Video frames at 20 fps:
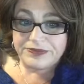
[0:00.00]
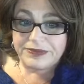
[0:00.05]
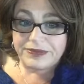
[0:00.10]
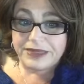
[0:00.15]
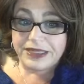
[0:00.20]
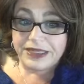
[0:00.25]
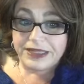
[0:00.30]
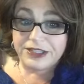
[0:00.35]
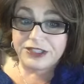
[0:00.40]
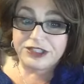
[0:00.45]

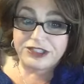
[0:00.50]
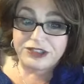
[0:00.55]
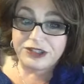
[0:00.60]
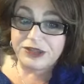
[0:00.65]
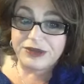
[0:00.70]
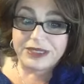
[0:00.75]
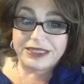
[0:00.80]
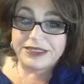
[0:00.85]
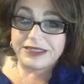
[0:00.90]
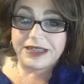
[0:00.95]
It's true.
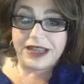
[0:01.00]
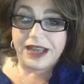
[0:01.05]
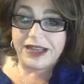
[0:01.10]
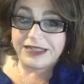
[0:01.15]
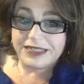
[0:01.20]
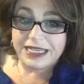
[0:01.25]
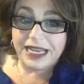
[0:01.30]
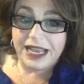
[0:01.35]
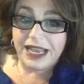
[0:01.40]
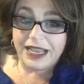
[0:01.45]
It's not
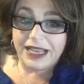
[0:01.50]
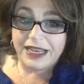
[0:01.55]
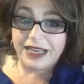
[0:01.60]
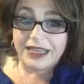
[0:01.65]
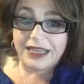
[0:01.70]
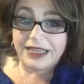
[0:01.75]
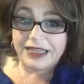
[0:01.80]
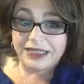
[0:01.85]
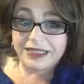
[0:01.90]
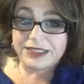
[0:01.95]

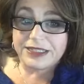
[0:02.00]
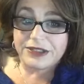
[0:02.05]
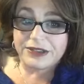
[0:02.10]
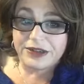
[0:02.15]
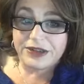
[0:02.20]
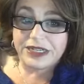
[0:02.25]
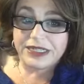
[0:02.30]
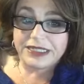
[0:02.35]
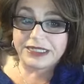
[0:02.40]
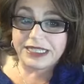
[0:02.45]
dieting. It is
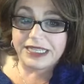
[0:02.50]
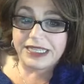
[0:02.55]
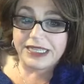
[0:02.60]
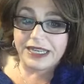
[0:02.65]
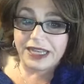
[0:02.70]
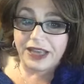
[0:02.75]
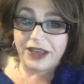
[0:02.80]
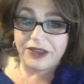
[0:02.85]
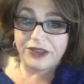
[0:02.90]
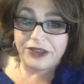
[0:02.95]
learning to eat
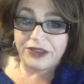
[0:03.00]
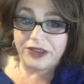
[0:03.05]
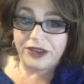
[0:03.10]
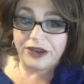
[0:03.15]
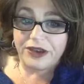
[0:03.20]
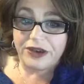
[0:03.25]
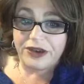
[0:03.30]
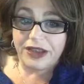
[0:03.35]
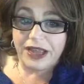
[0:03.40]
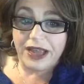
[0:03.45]

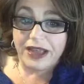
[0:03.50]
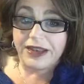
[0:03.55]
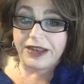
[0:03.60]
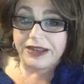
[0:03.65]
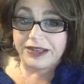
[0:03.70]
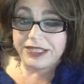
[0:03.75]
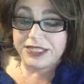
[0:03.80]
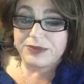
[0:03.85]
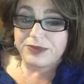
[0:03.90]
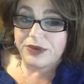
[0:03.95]
healthier, and
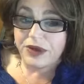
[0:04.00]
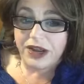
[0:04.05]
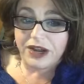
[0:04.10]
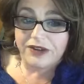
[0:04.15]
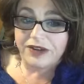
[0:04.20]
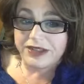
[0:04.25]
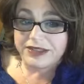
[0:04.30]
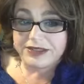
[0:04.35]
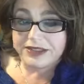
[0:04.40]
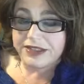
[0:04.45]
it is
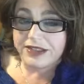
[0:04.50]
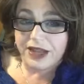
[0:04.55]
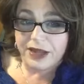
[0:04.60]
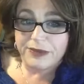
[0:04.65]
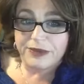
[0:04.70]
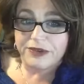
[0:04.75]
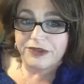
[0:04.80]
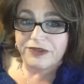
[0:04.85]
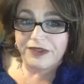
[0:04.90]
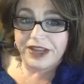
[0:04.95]
progress and
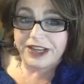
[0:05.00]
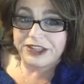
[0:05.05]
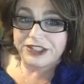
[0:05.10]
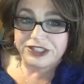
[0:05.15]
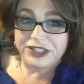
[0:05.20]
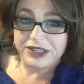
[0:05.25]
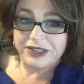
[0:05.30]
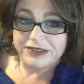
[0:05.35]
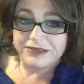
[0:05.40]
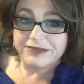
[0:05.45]
not
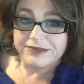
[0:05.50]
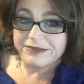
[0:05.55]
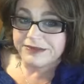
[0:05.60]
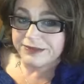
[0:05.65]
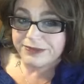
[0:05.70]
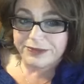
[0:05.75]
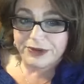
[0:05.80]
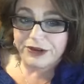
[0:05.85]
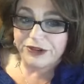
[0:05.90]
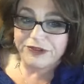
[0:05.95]
perfection.
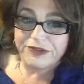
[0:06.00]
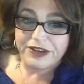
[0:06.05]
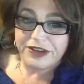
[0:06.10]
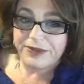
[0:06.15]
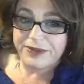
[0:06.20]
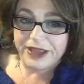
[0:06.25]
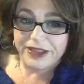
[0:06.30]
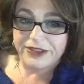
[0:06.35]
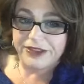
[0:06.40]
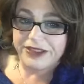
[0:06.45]
Perfect,
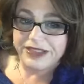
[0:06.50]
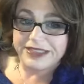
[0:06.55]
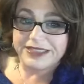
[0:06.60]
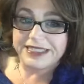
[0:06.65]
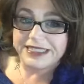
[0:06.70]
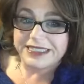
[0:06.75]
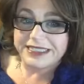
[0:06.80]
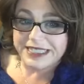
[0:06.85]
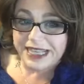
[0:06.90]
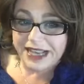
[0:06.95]
Matthew. That's
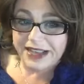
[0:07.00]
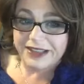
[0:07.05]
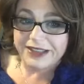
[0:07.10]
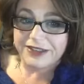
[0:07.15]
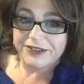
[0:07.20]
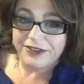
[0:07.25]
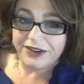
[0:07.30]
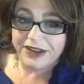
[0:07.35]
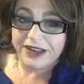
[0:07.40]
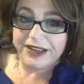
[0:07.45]

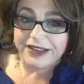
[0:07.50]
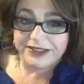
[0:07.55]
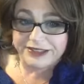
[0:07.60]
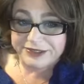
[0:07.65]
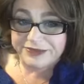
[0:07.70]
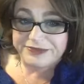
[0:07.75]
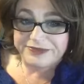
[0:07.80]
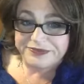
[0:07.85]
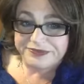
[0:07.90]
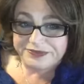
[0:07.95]
exactly right.
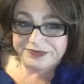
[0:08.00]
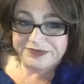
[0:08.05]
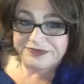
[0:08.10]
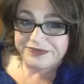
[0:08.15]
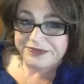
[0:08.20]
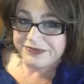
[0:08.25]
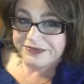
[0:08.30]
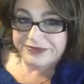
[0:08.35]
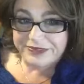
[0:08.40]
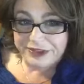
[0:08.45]

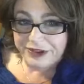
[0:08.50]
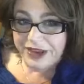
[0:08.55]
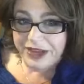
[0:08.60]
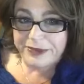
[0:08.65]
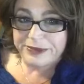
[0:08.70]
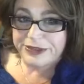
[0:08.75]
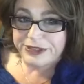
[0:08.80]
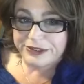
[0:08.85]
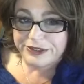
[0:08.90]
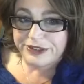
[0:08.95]
You're
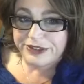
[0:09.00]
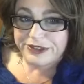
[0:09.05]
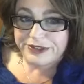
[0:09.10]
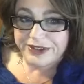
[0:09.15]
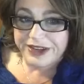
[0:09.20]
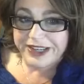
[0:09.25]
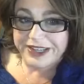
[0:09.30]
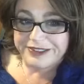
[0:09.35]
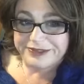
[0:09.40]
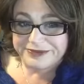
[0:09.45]
absolutely
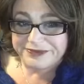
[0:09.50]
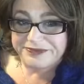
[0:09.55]
right.